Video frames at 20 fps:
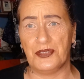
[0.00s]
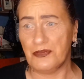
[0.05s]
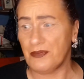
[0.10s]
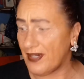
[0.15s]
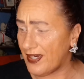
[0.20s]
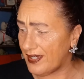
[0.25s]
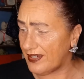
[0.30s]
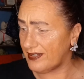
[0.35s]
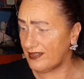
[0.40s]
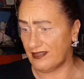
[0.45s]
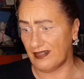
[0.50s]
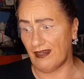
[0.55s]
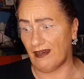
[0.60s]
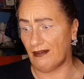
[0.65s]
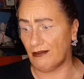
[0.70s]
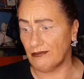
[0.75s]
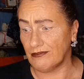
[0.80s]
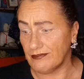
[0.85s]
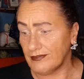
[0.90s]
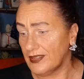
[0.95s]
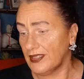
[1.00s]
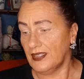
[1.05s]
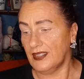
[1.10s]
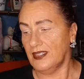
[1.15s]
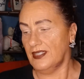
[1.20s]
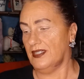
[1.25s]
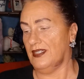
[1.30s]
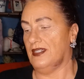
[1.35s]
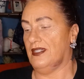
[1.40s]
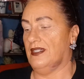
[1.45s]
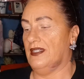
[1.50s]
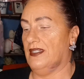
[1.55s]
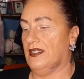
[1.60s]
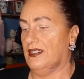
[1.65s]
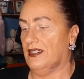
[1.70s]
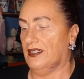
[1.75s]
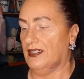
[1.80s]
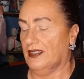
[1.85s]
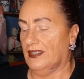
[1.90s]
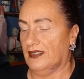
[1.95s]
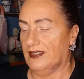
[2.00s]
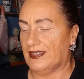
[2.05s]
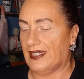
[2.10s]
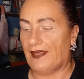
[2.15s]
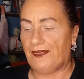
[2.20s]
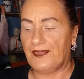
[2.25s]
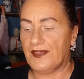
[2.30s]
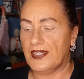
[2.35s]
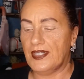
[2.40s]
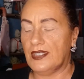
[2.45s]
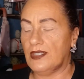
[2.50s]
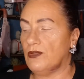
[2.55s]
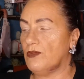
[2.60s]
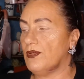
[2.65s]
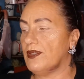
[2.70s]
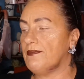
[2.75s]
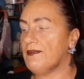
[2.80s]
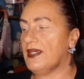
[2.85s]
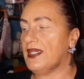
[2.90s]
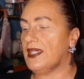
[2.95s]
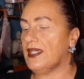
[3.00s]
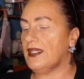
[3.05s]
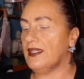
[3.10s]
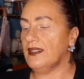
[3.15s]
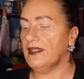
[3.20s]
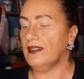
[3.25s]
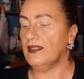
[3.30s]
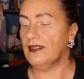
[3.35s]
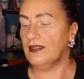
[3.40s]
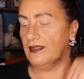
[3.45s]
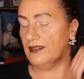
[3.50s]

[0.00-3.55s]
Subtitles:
Do I? No. Nothing new with me.